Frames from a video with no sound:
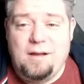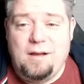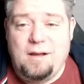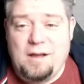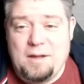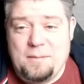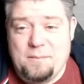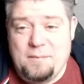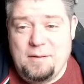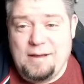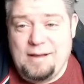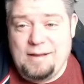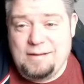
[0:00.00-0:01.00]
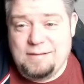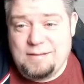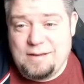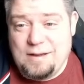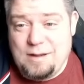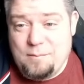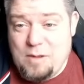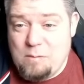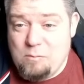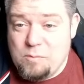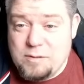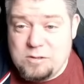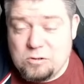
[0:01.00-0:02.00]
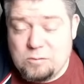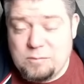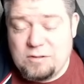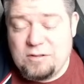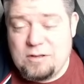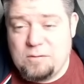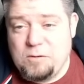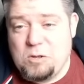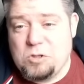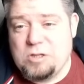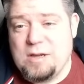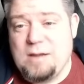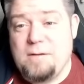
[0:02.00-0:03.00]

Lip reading: And there will be tournaments in the future.